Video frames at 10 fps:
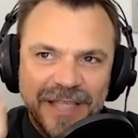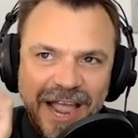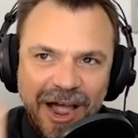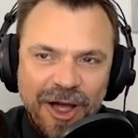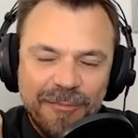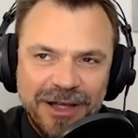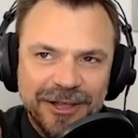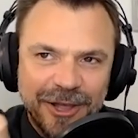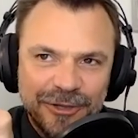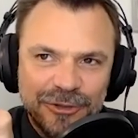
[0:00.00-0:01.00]
How am I
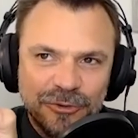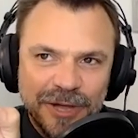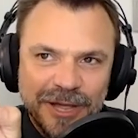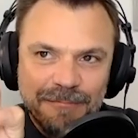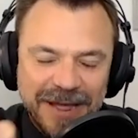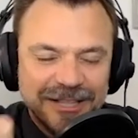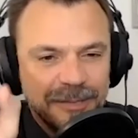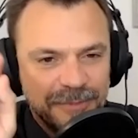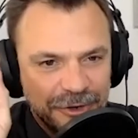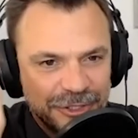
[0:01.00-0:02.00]
going to make
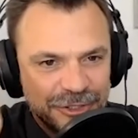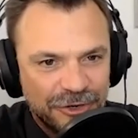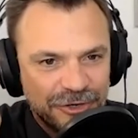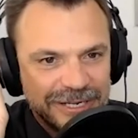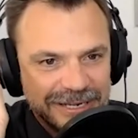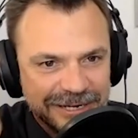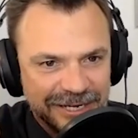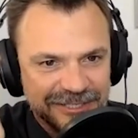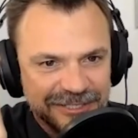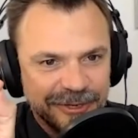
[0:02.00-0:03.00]
them a returning
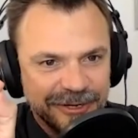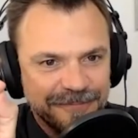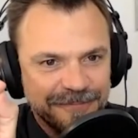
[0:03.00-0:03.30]
customer?